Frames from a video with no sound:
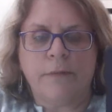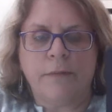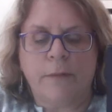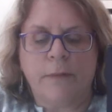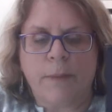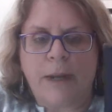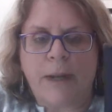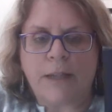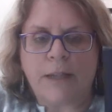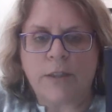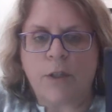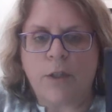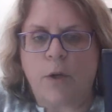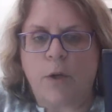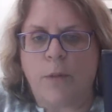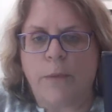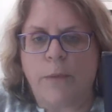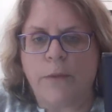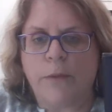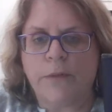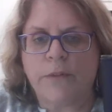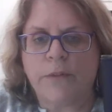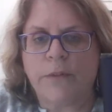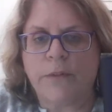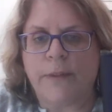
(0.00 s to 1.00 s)
from
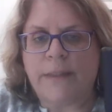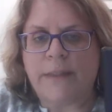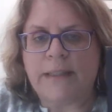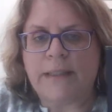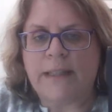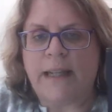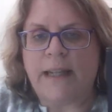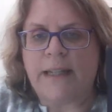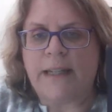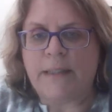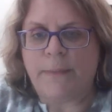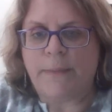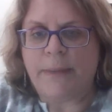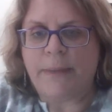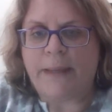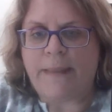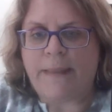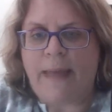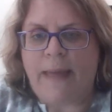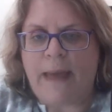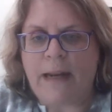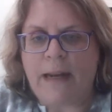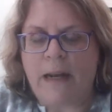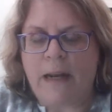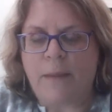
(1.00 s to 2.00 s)
October. So I decided to pick
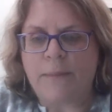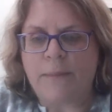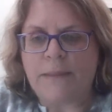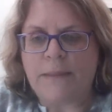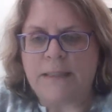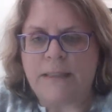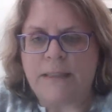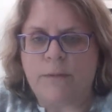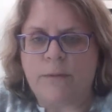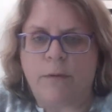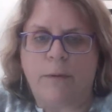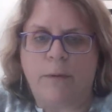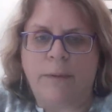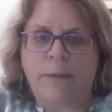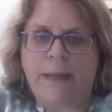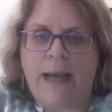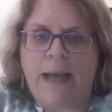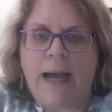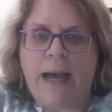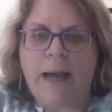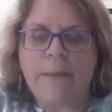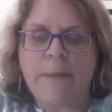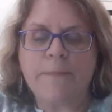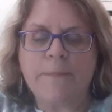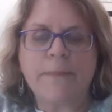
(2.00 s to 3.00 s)
that up and see what we
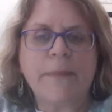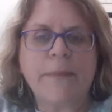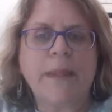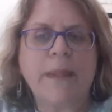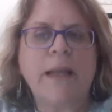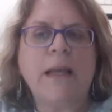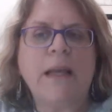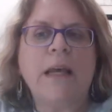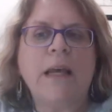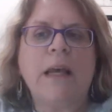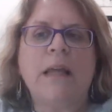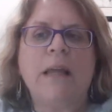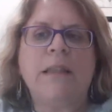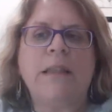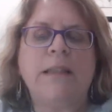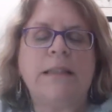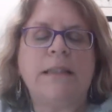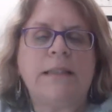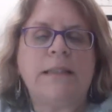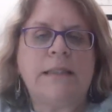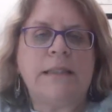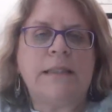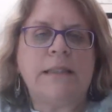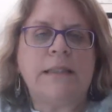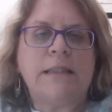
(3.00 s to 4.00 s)
got.
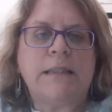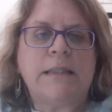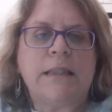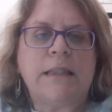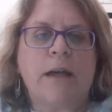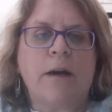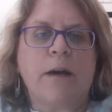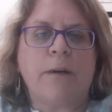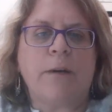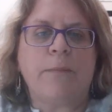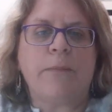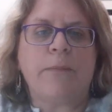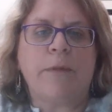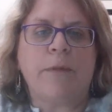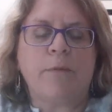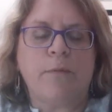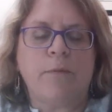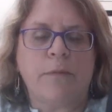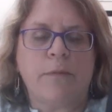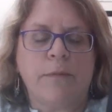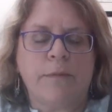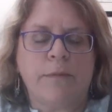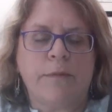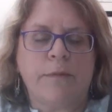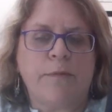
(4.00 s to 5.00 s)
This is um, the
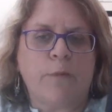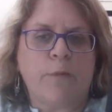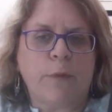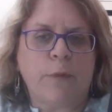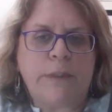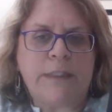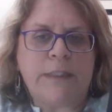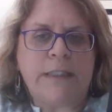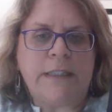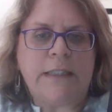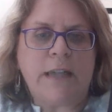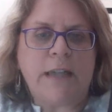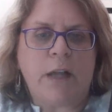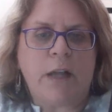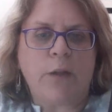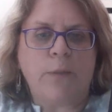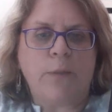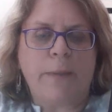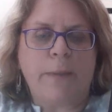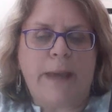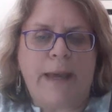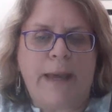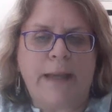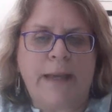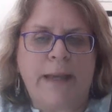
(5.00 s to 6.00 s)

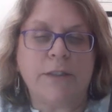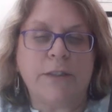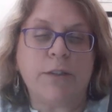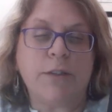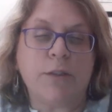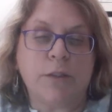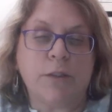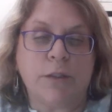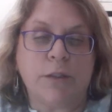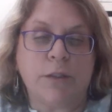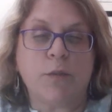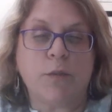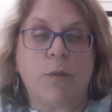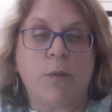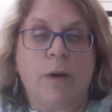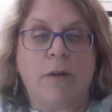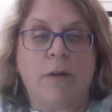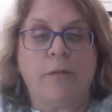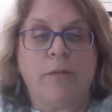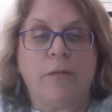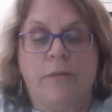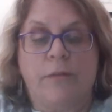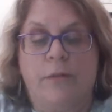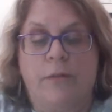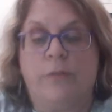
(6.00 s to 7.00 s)
$14 bag. It's usually
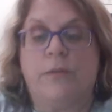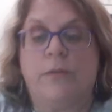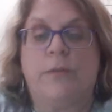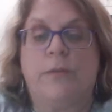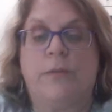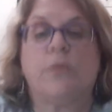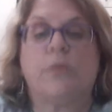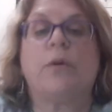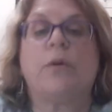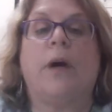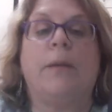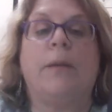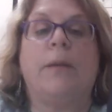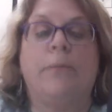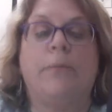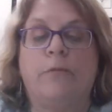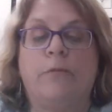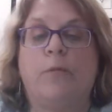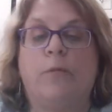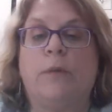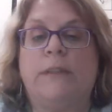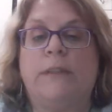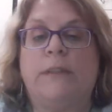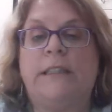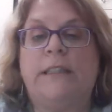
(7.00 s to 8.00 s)
12 if you subscribe, but
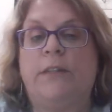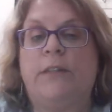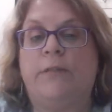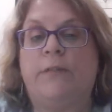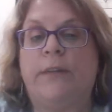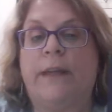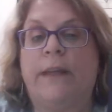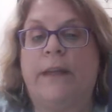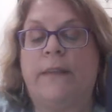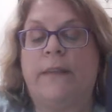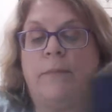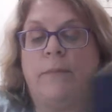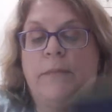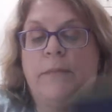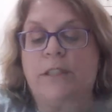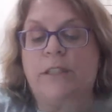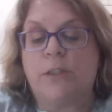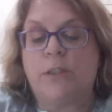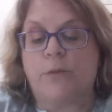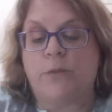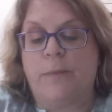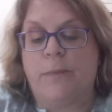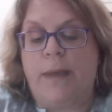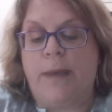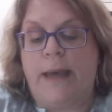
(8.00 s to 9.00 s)
14 if you get the
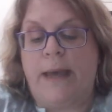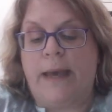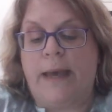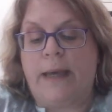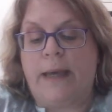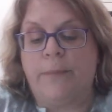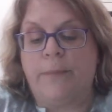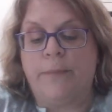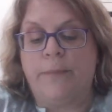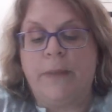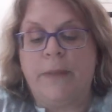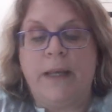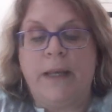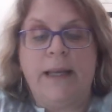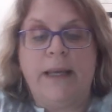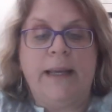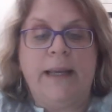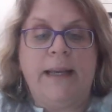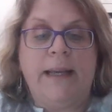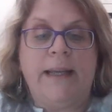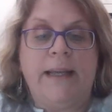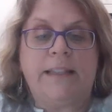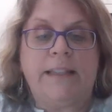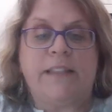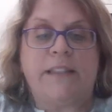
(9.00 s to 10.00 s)
mystery bag.
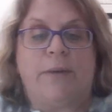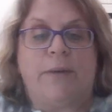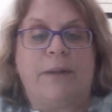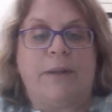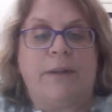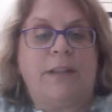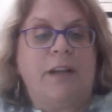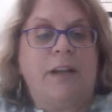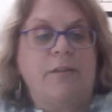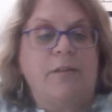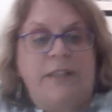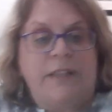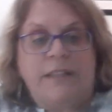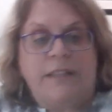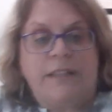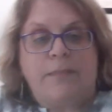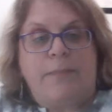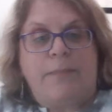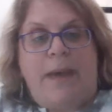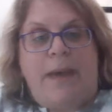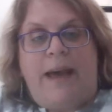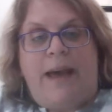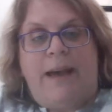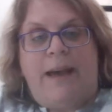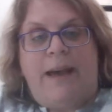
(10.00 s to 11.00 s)
And so I love this
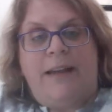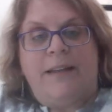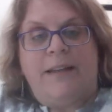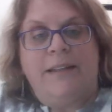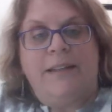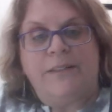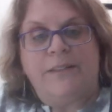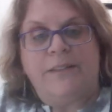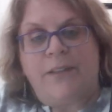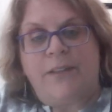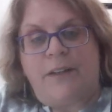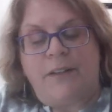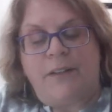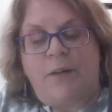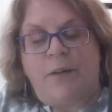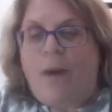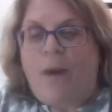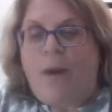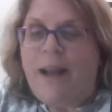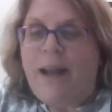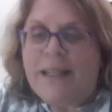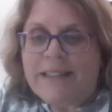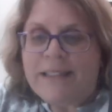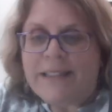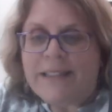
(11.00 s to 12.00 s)
bag. So I don't know
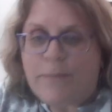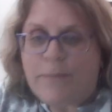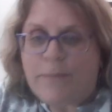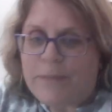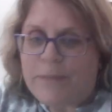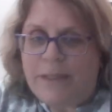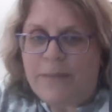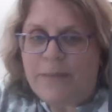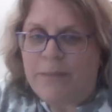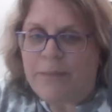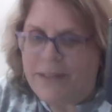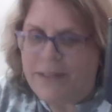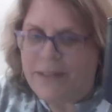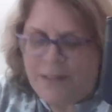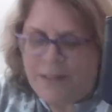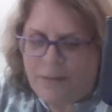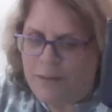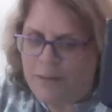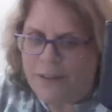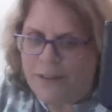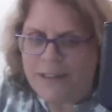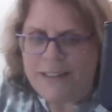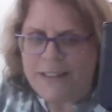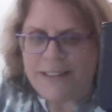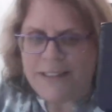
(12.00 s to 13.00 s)
why I skipped it because I
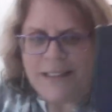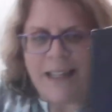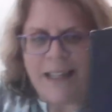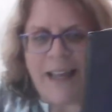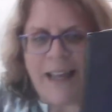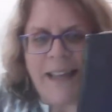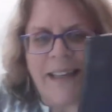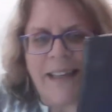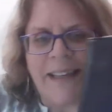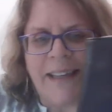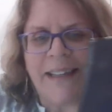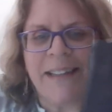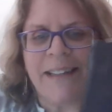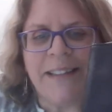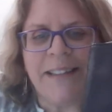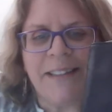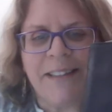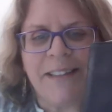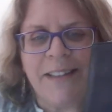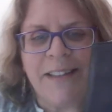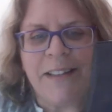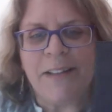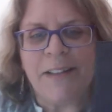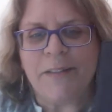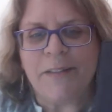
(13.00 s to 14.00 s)
really did like it.
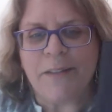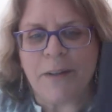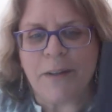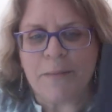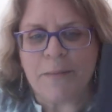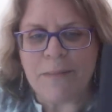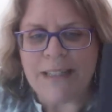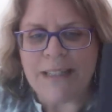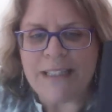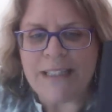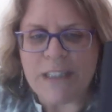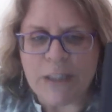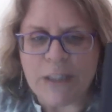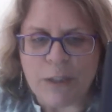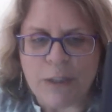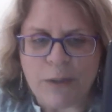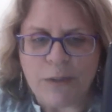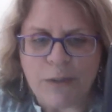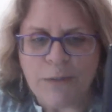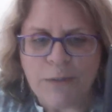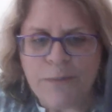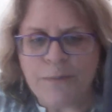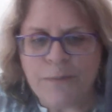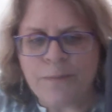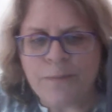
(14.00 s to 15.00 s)
Very
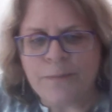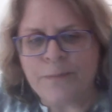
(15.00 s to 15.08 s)
mystical.